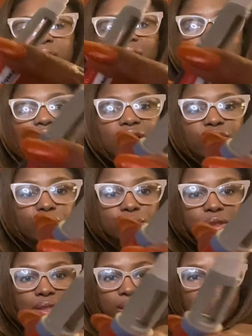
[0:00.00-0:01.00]
And then if you
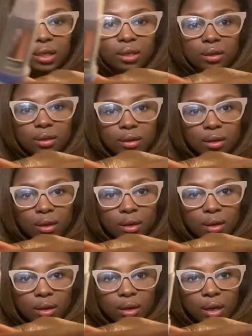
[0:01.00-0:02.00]
see
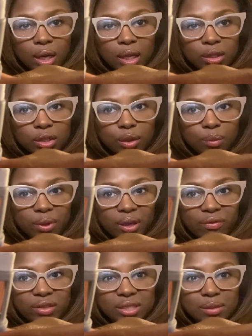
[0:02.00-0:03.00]
a little bit
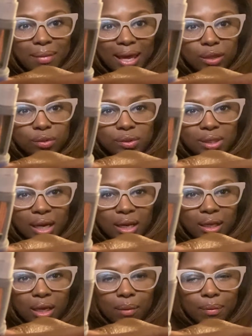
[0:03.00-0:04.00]
of the
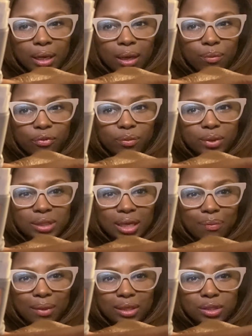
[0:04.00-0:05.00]
semaglutide coming up from the
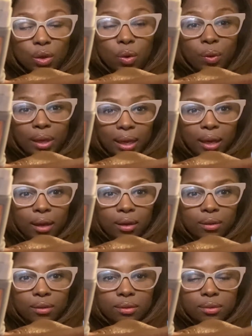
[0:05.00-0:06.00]
top, that's okay.
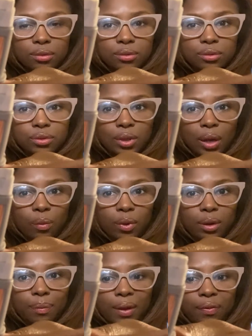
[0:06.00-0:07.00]
Do not
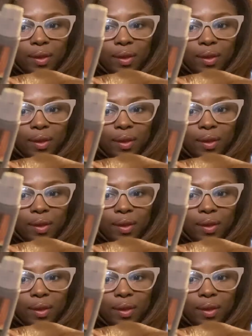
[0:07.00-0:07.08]
worry about